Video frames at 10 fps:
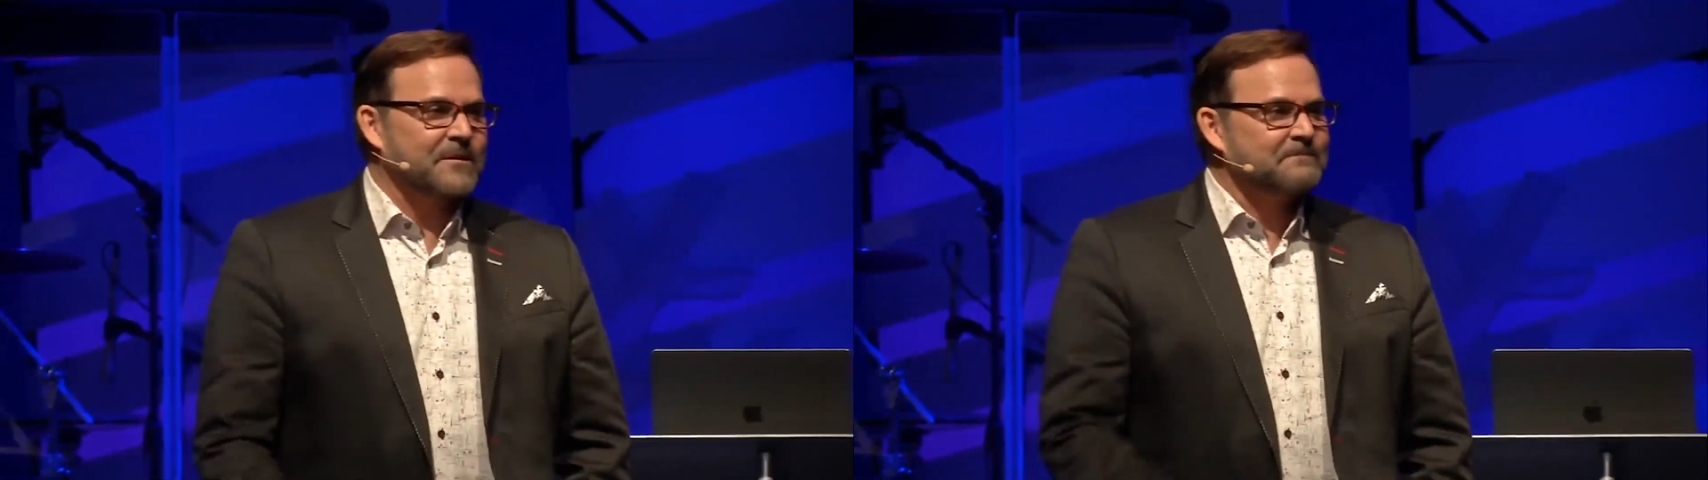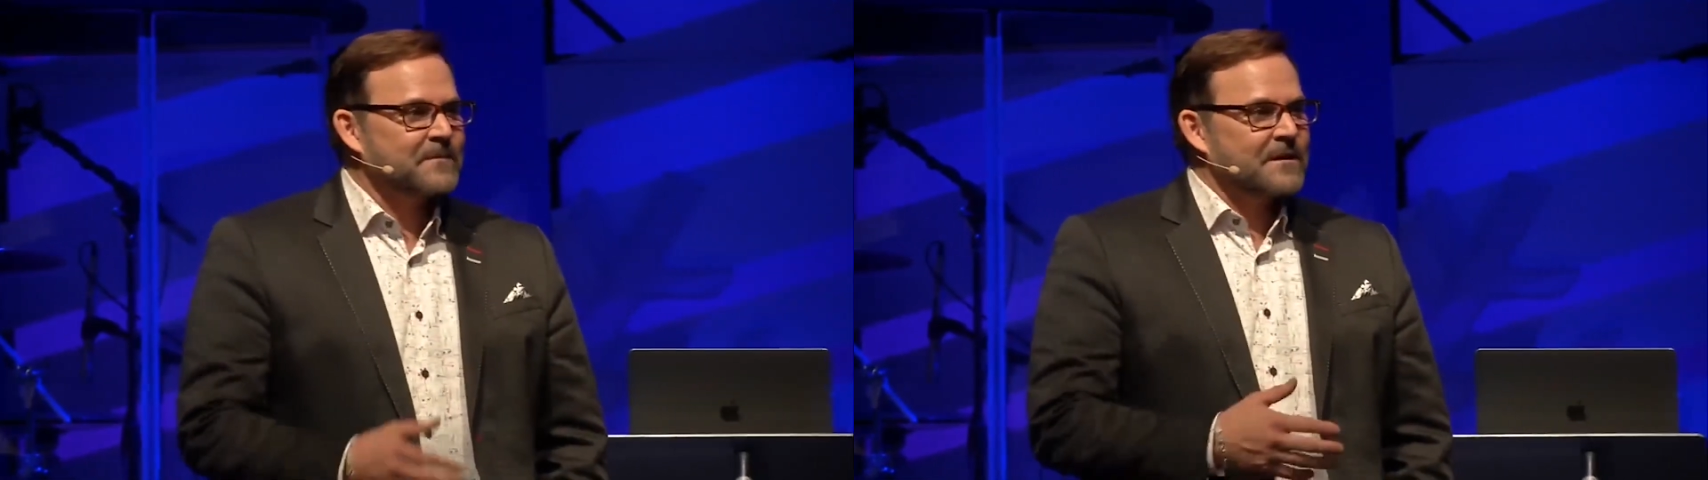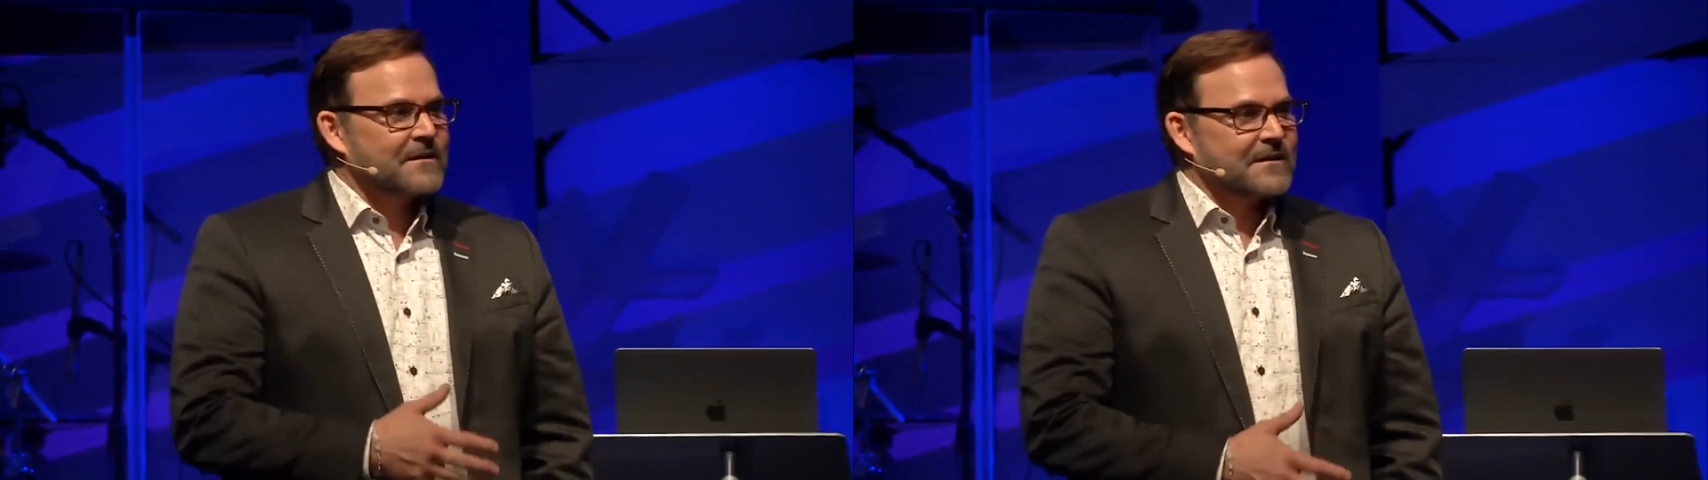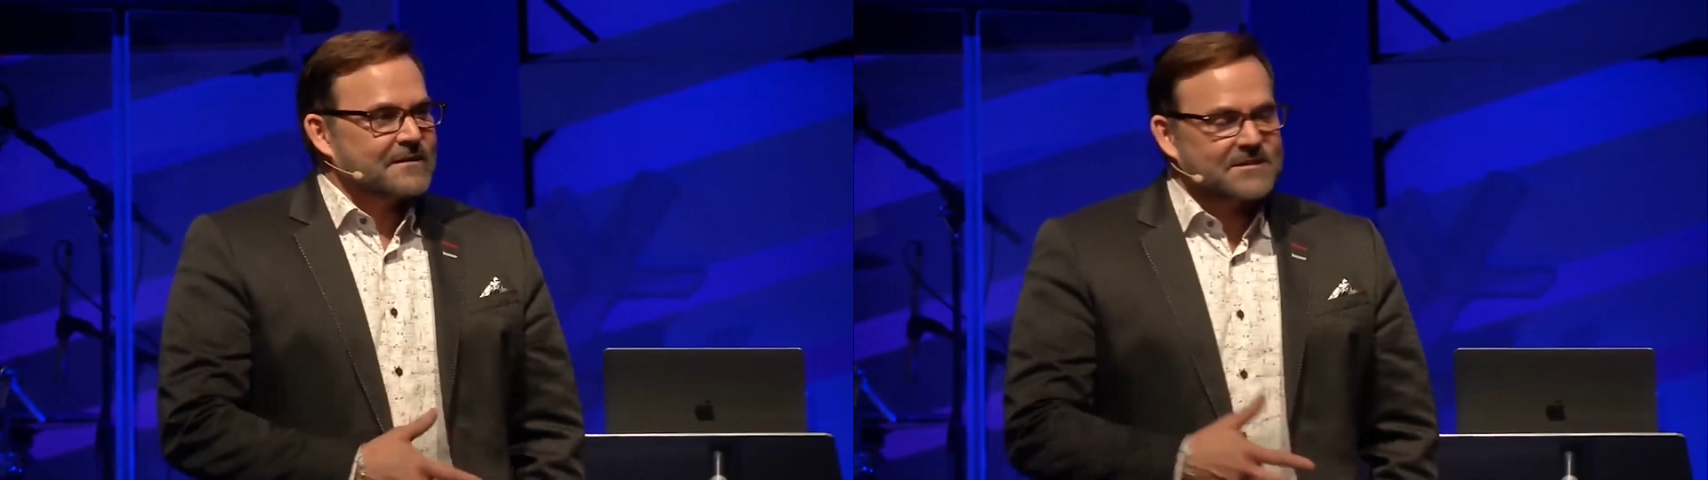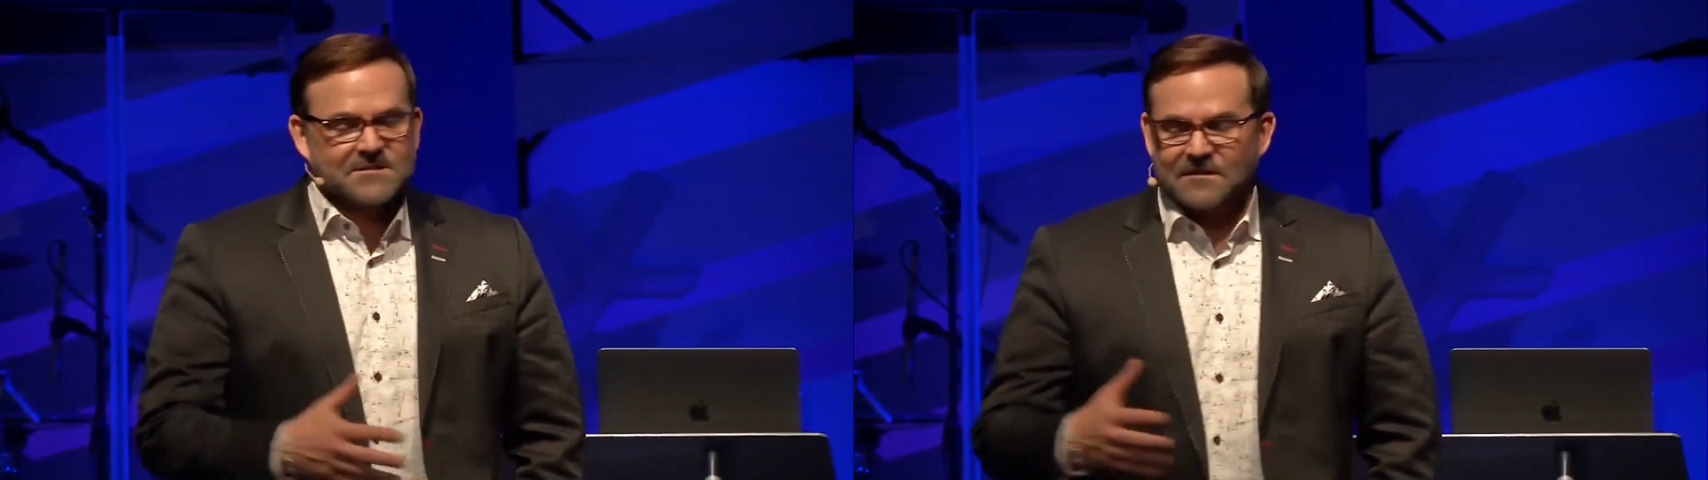But
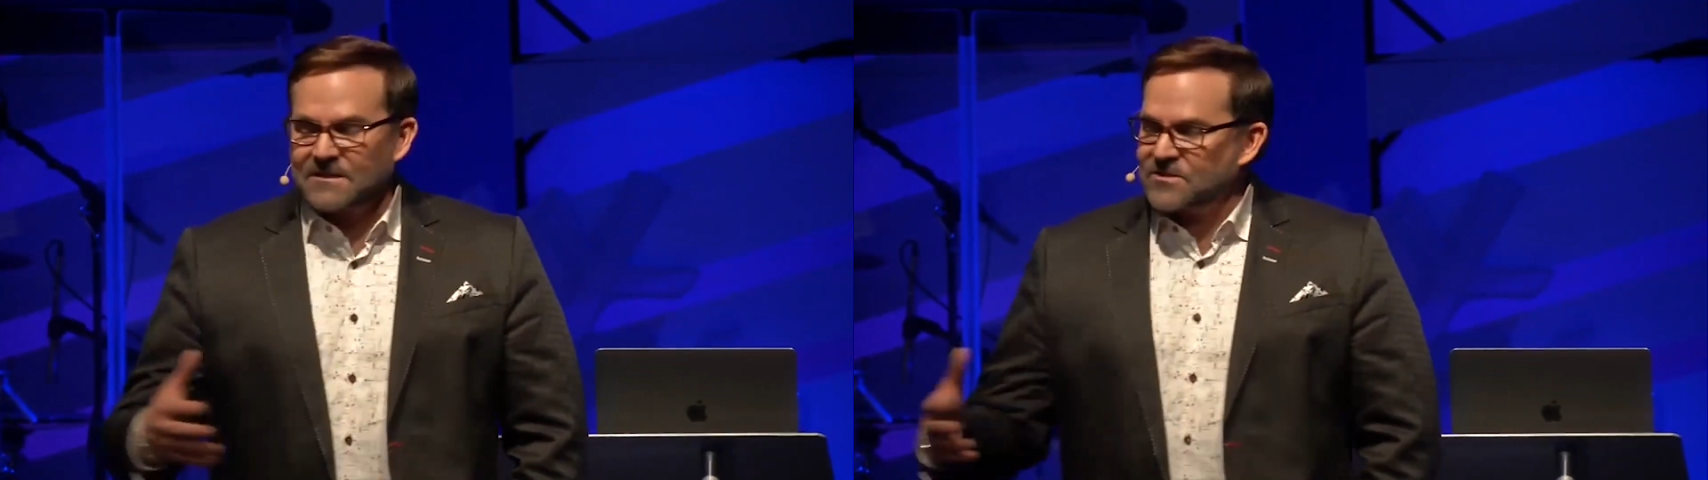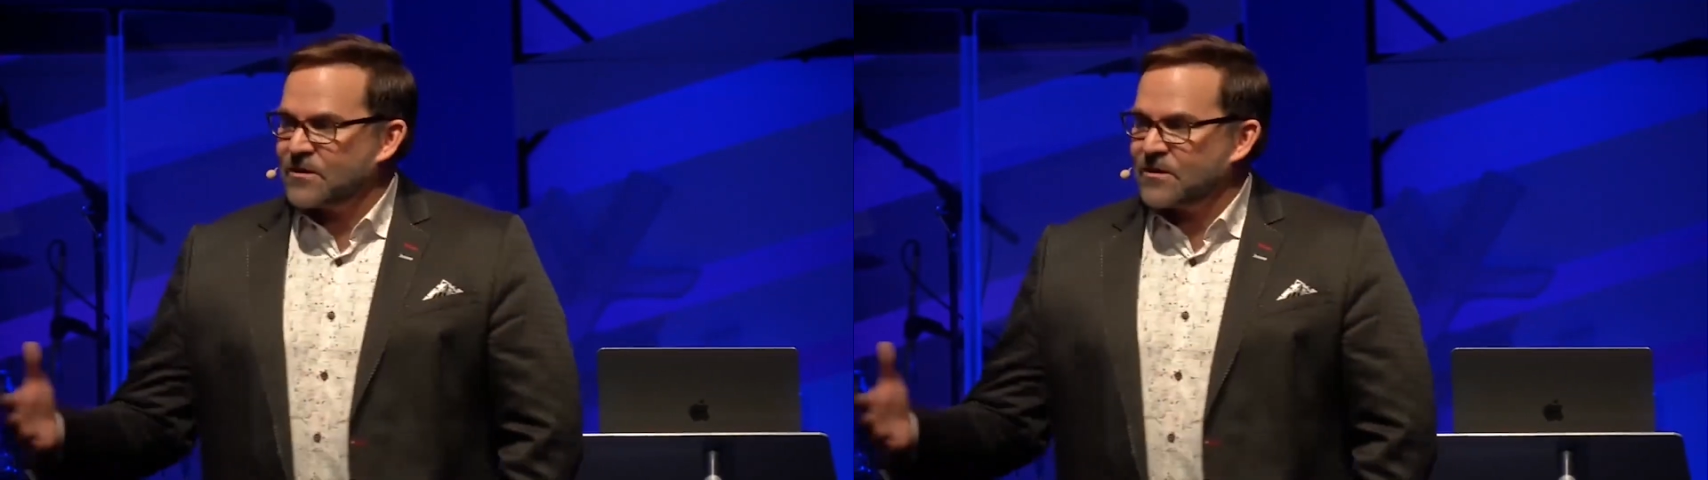just to let